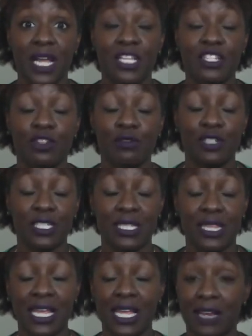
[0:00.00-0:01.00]
So
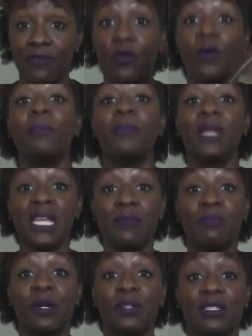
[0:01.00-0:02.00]
just thinking for me
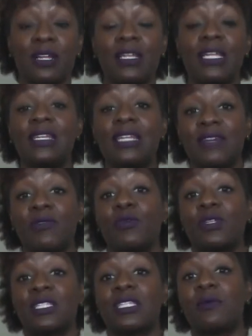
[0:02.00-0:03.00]
personally, living
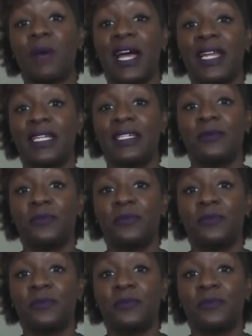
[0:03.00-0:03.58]
with somebody,